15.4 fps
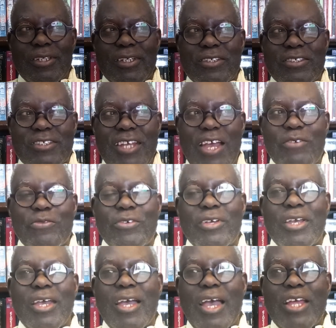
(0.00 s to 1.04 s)
staff
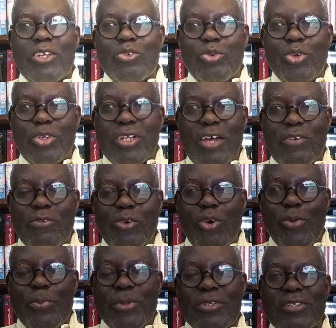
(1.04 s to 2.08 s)
do not have
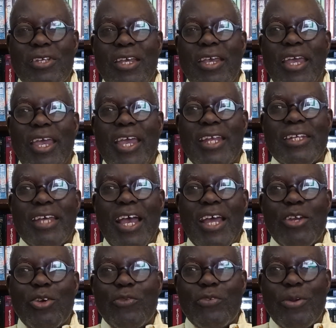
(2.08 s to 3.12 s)
copies and are
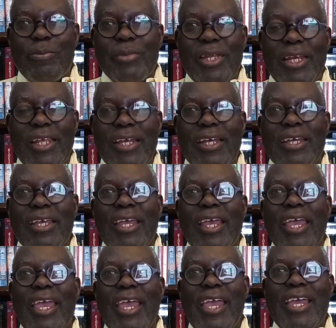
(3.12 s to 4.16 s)
not familiar
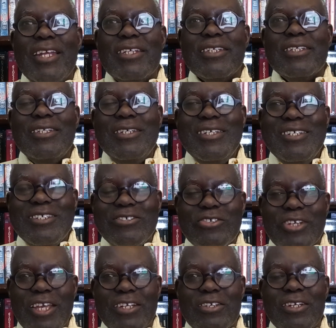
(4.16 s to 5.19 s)
and
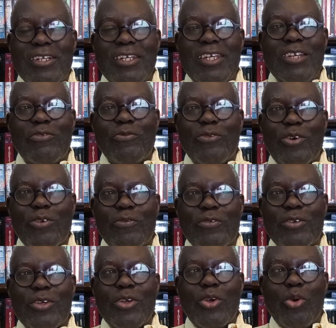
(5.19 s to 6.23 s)
intricately involved
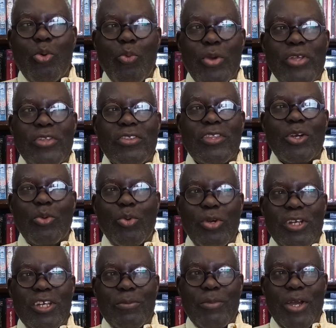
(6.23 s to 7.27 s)
with the
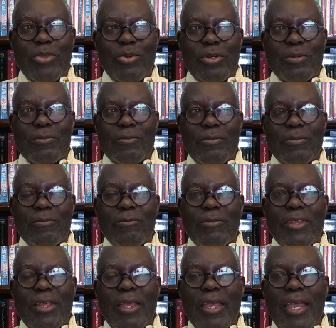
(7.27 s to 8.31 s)
quality manual.
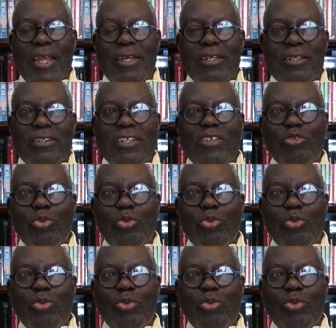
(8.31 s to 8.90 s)
And this